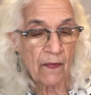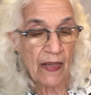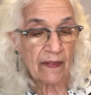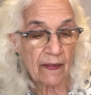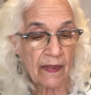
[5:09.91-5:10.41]

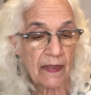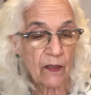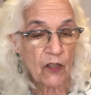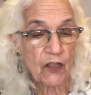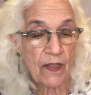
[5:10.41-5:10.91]
That
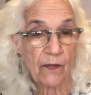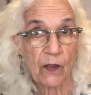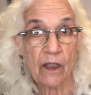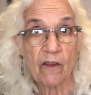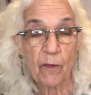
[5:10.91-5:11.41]
little
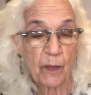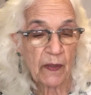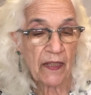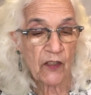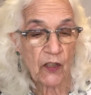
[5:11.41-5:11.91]
shiver of
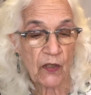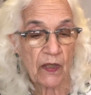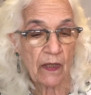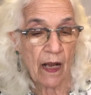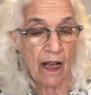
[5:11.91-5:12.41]
pleasure
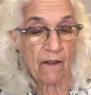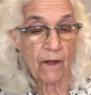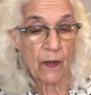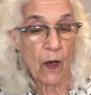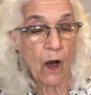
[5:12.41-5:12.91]

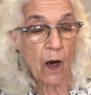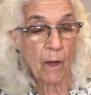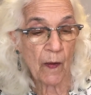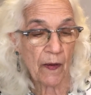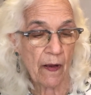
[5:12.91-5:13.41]
hyphen
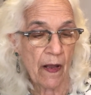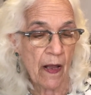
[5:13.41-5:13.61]
horror